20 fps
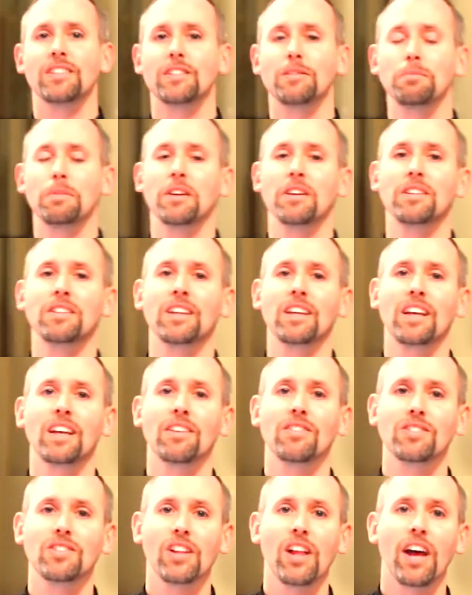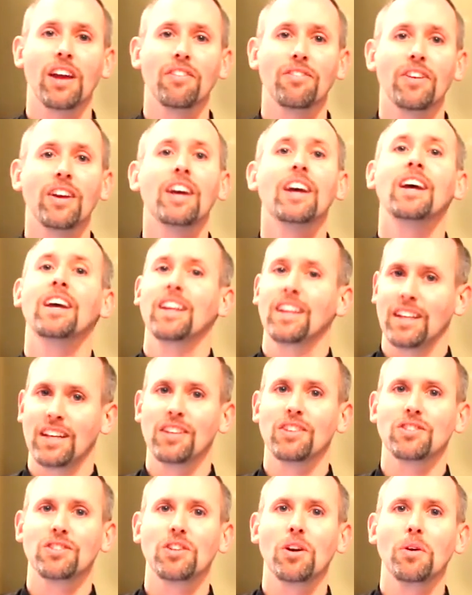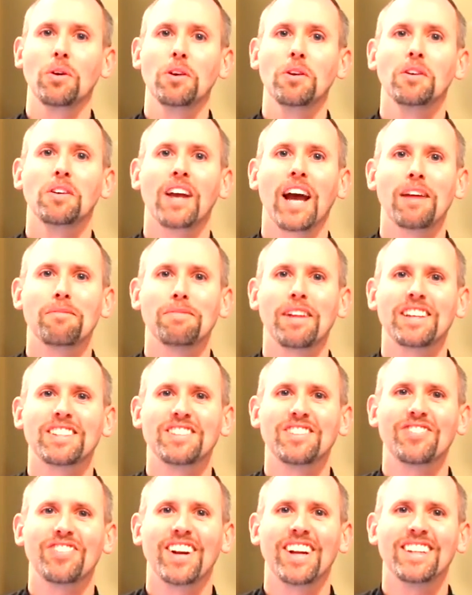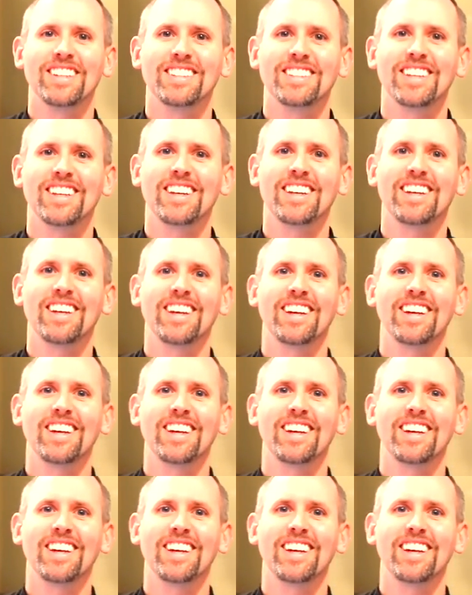the Spirit that gives life. He'll show you. God bless you, friends.